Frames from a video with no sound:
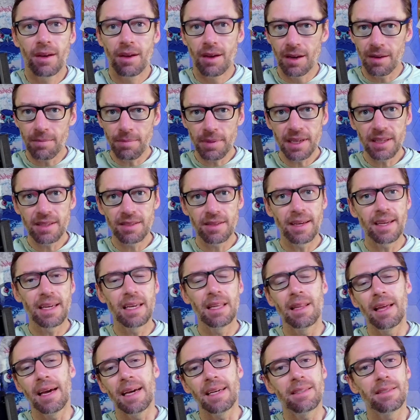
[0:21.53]
Companies like
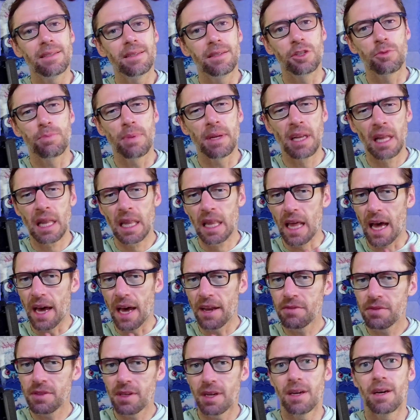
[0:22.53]
Atlassian spend a
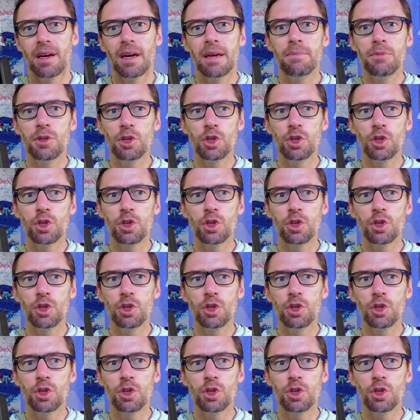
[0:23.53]
lot of time